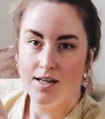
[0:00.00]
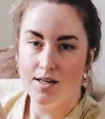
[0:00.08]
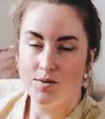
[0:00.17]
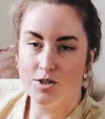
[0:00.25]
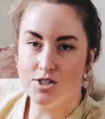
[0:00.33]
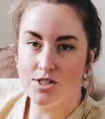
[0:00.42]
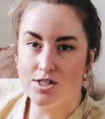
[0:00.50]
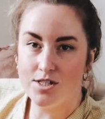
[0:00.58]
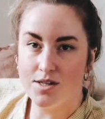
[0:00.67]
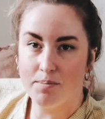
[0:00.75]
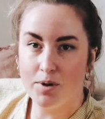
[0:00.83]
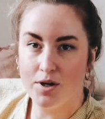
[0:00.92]
which is just
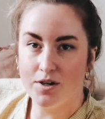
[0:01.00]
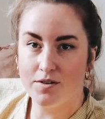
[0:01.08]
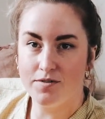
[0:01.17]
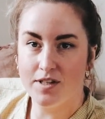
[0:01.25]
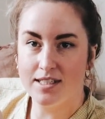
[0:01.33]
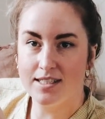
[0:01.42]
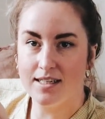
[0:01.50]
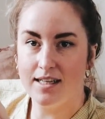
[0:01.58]
a perfect